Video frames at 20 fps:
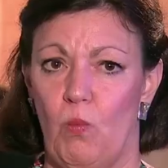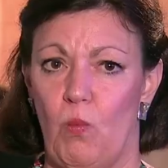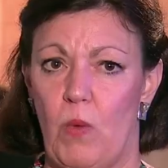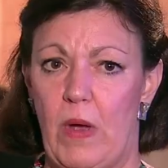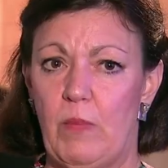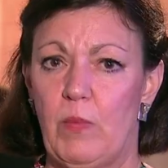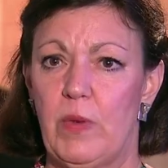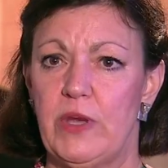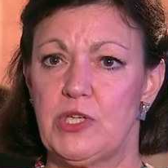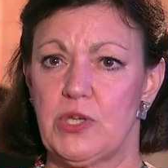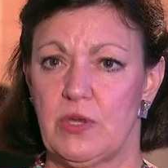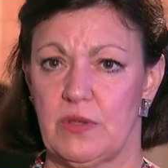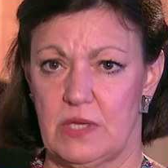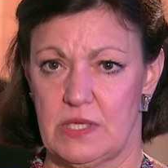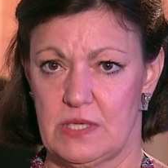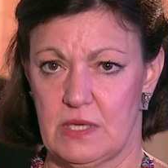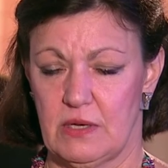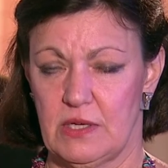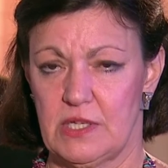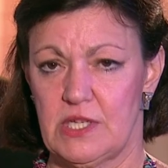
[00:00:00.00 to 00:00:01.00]
When we took the
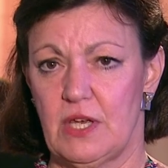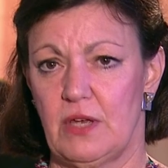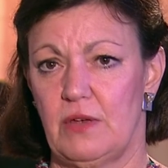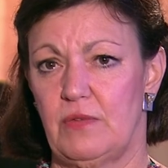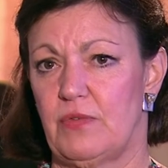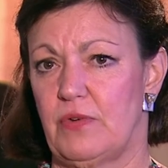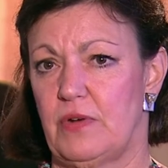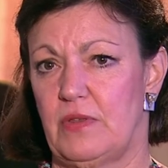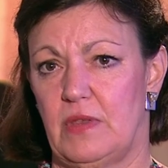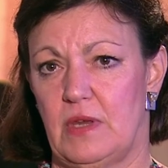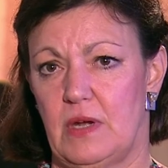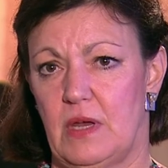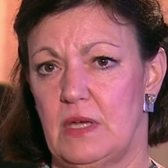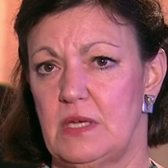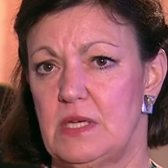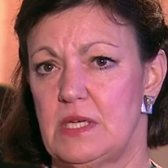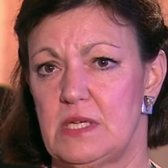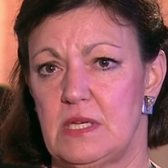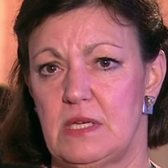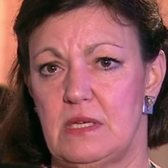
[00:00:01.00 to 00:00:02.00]
site over in the
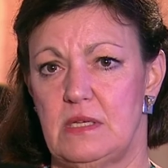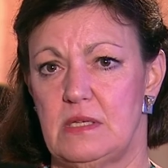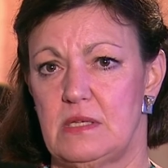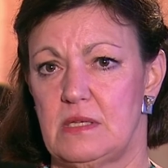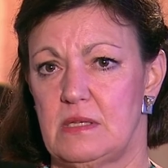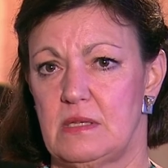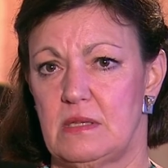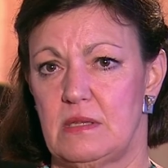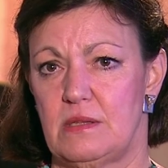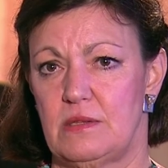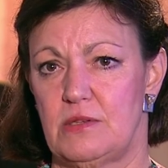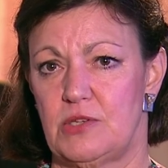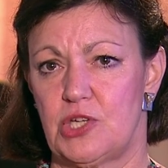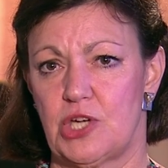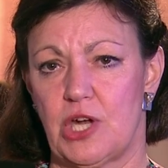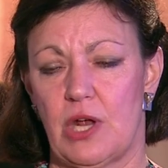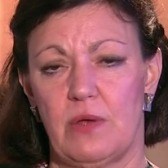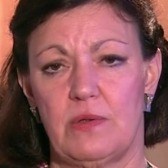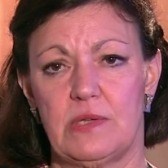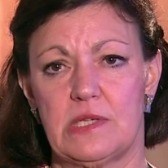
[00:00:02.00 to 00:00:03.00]
90s,
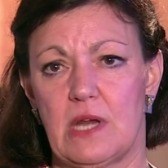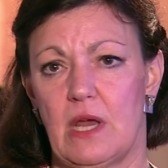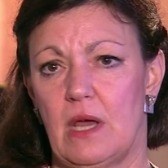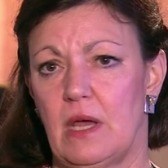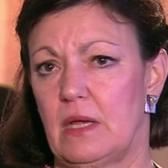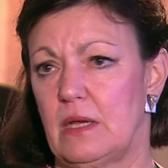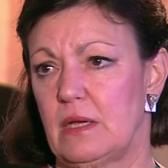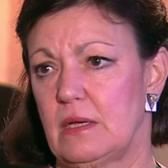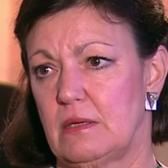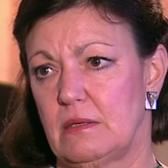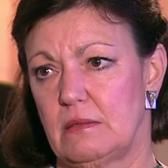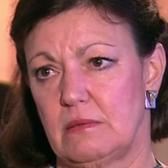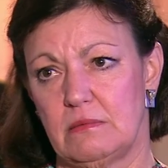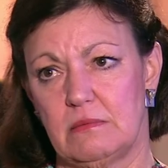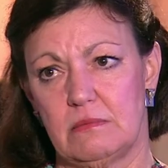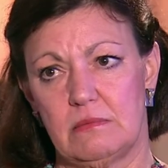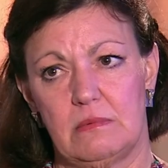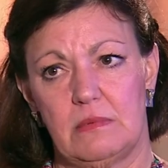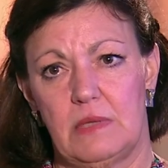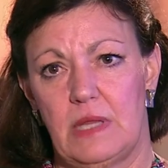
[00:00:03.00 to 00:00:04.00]
shows like
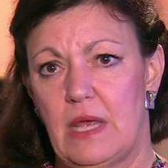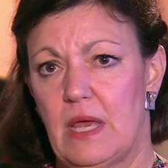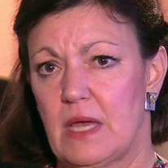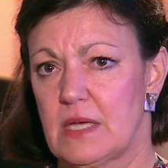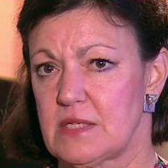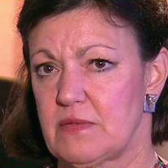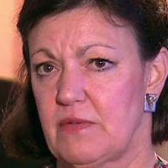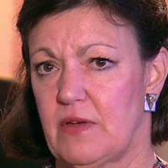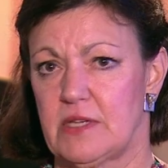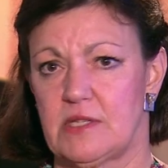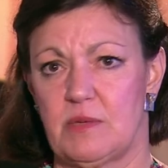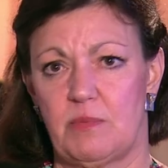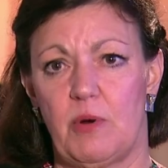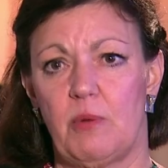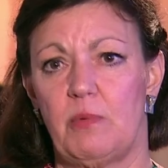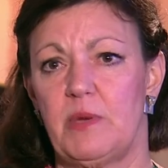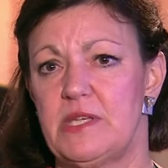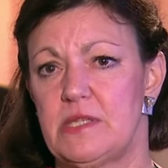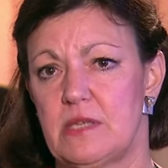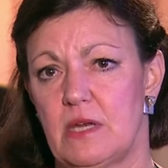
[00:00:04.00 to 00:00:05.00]
The X Factor,
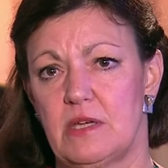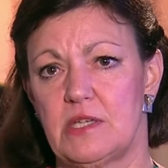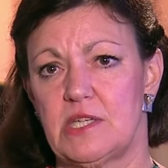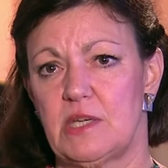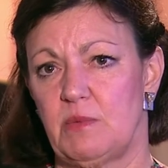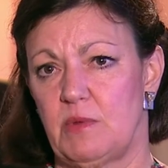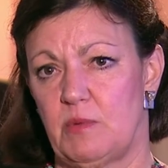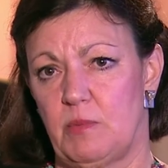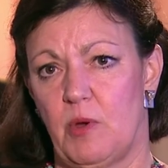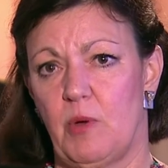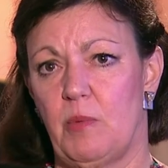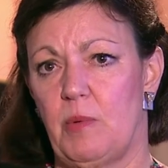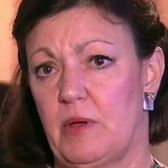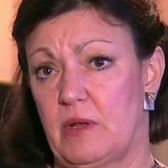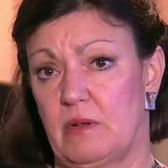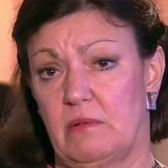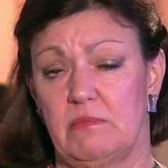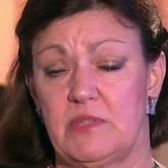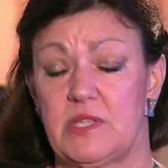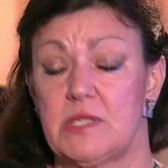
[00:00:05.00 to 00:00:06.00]
probably starting with Pop
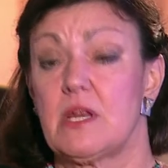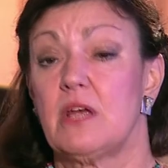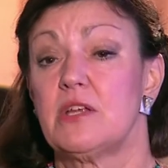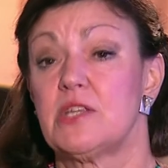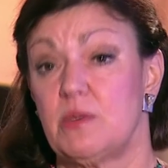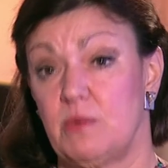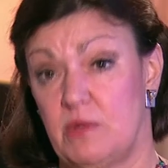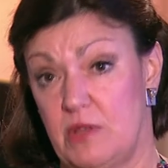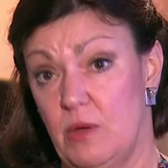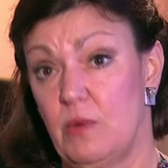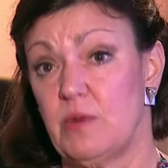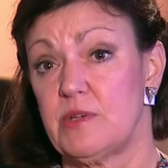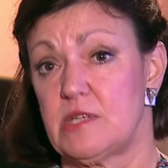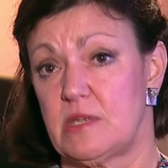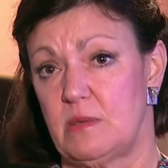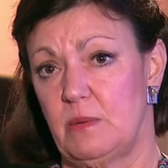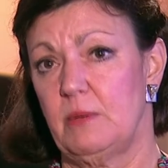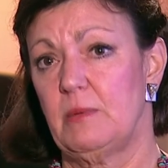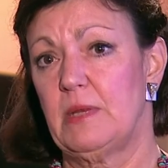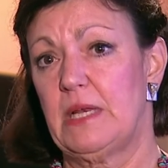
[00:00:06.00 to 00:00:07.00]
Idol, starting with Who Wants
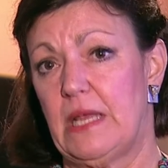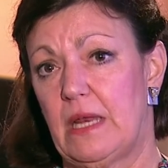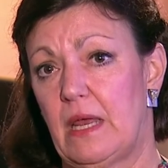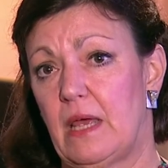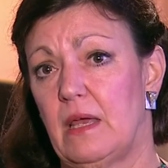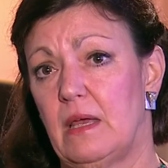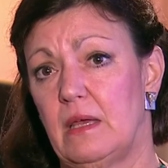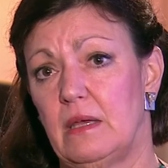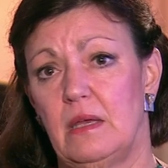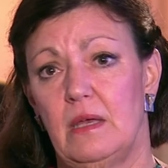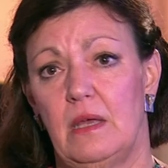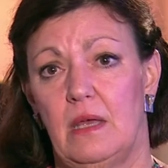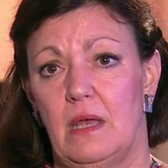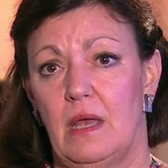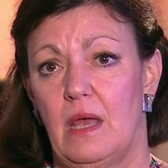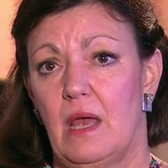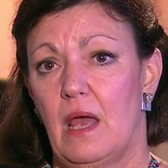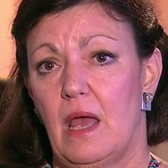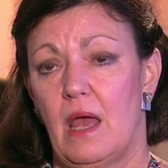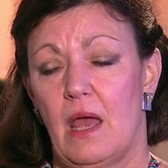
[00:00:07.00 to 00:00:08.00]
to Be a Millionaire,
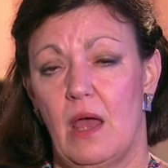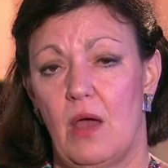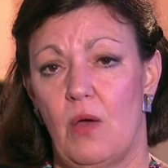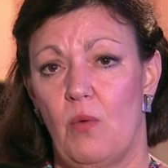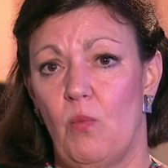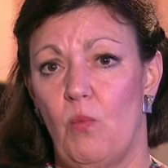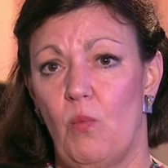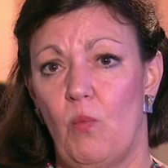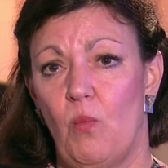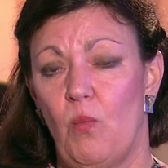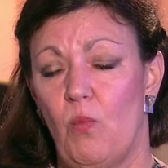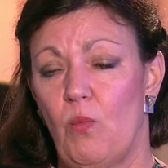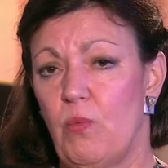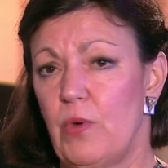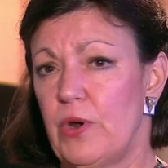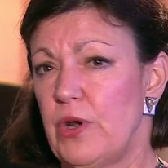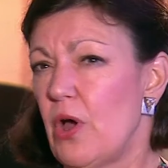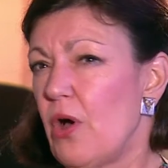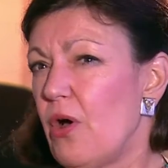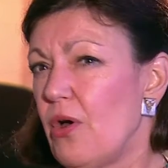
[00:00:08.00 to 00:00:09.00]
were
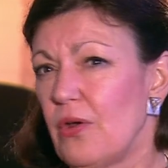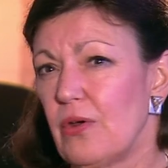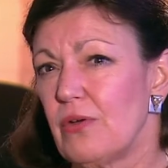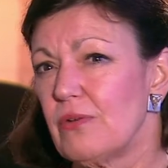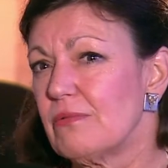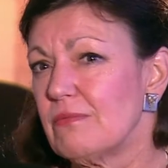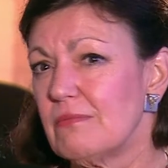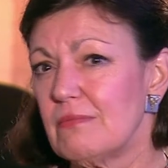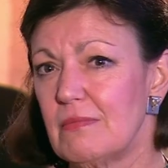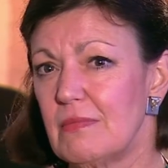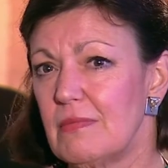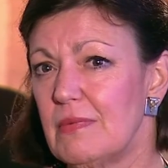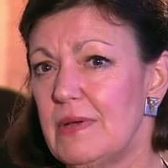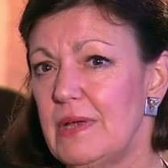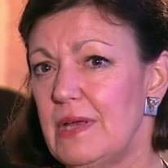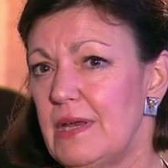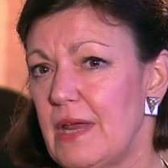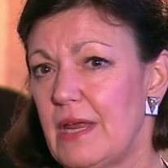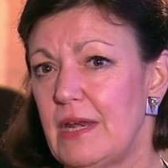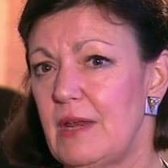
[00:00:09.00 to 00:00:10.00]
not
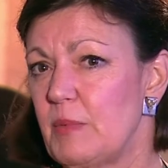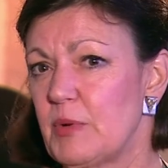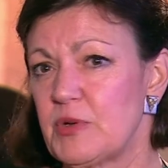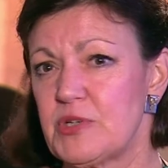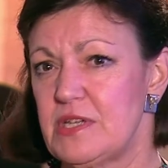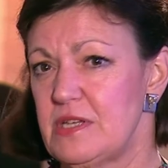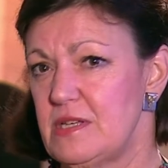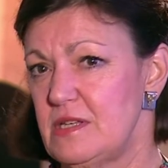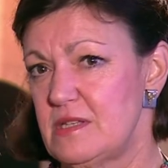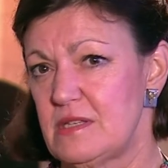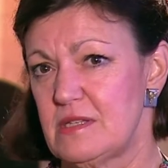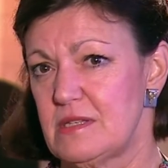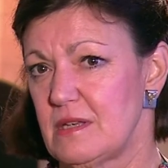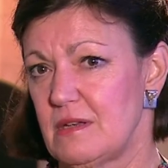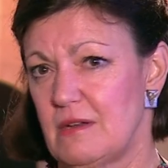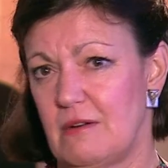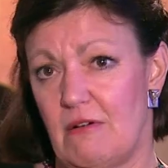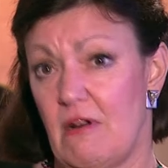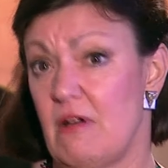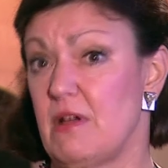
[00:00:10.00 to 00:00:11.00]
in anybody's
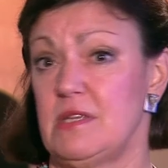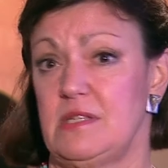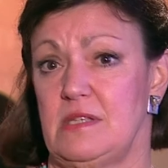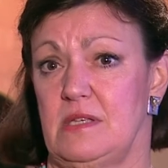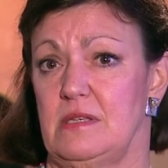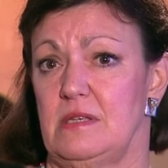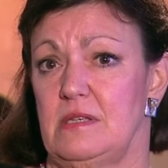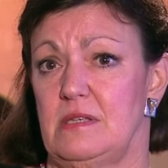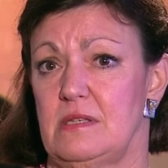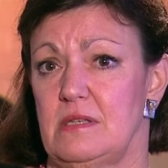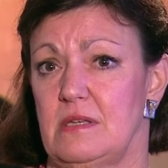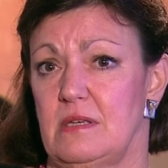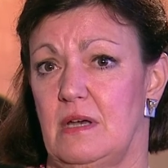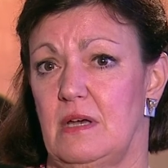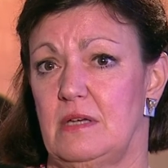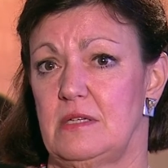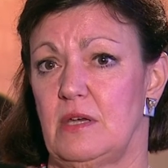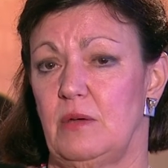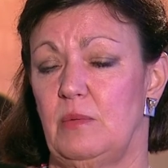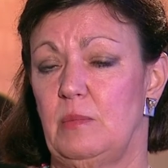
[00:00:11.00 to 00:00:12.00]
horizons,
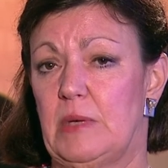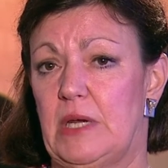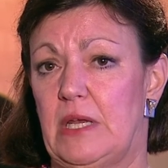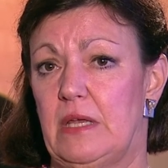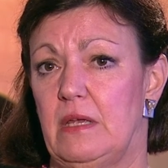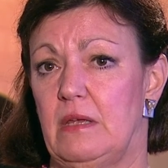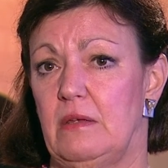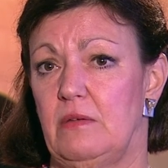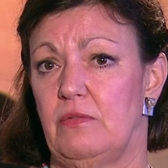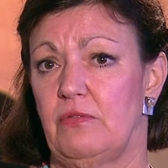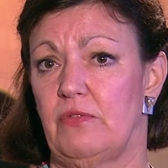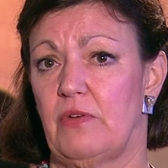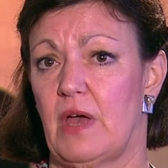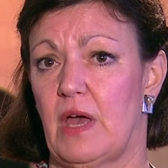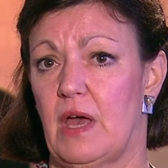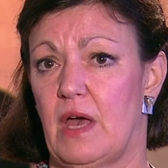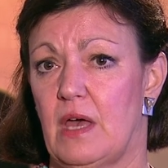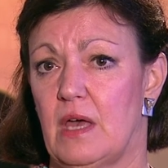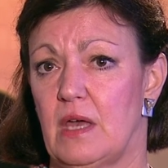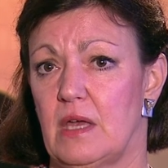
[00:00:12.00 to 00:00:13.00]
I don't believe,
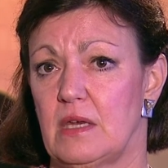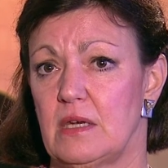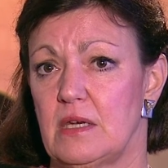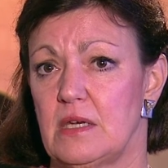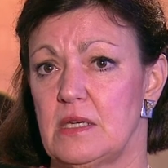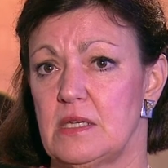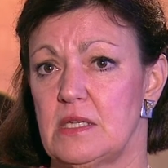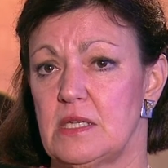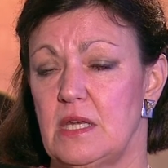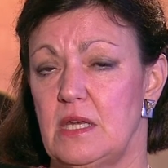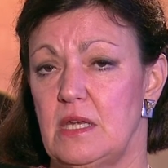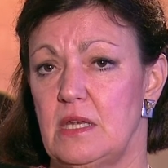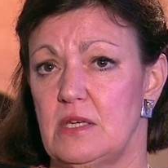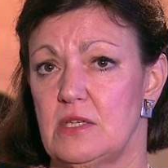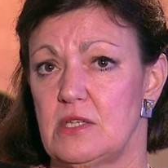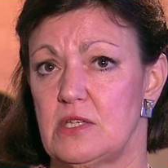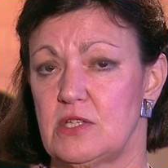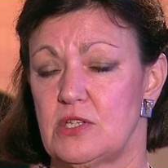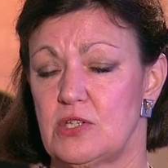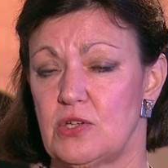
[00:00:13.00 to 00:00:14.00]
and
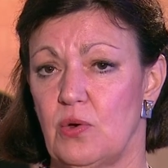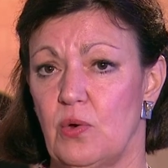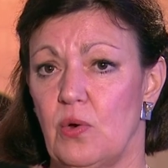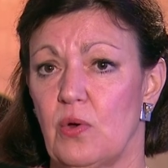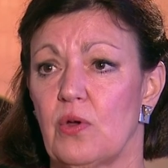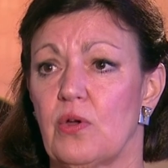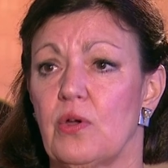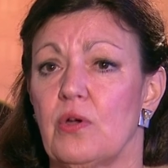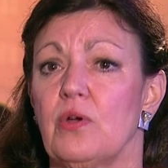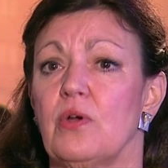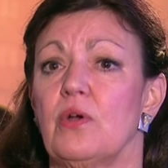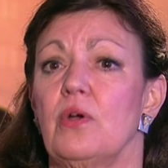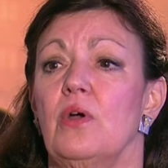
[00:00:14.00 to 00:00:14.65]
it took